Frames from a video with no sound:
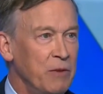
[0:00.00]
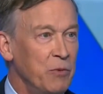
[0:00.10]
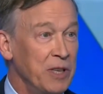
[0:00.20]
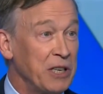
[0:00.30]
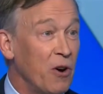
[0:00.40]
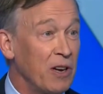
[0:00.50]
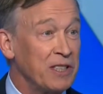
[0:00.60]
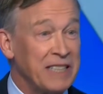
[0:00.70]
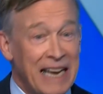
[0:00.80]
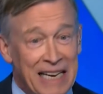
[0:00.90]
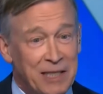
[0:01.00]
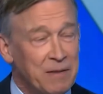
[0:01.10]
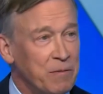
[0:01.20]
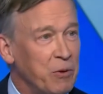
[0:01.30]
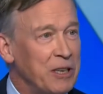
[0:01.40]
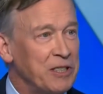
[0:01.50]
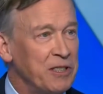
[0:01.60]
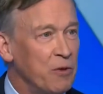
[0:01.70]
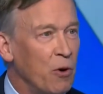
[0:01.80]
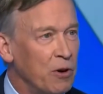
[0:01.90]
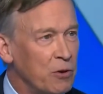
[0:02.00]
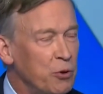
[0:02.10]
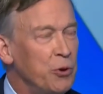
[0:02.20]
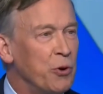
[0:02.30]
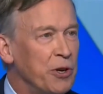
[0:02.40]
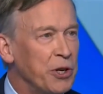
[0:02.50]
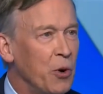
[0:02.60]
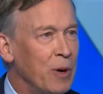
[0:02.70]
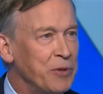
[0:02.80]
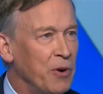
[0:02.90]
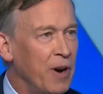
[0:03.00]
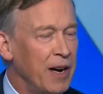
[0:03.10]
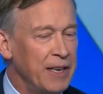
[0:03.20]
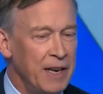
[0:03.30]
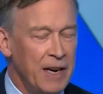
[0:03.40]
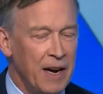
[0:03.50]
really caused gas prices, crude oil to go up so high,